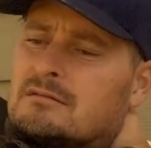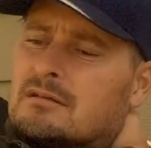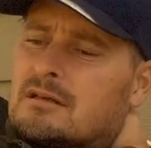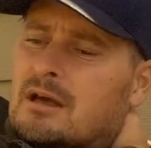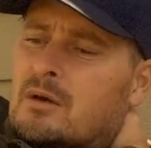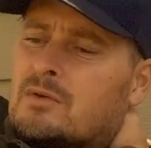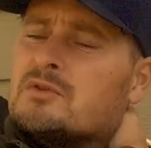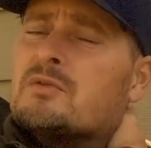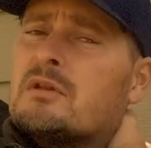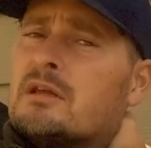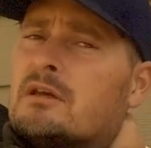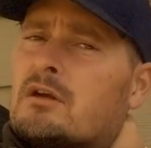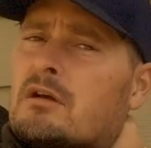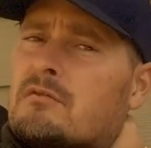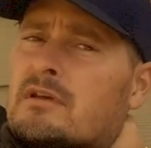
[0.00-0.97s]
I was really
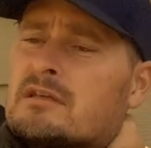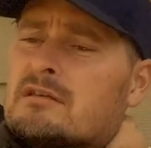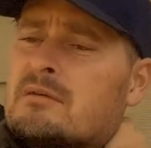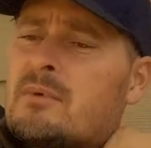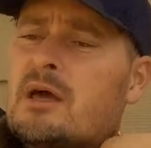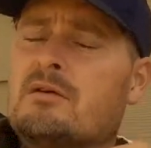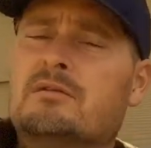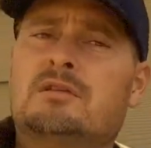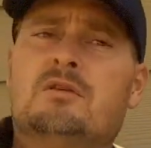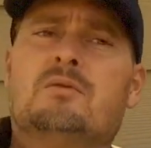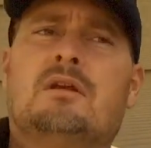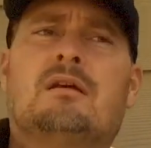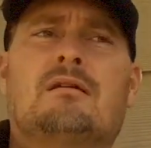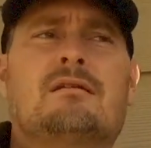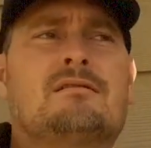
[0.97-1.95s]
nervous about doing
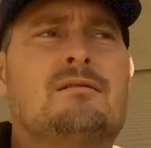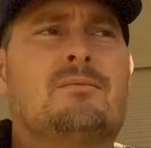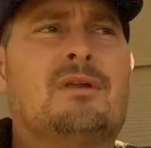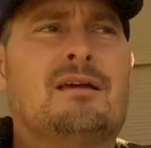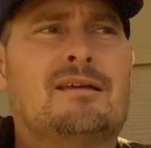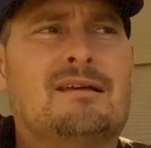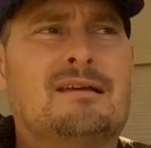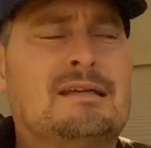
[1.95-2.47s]
it, because I'm like,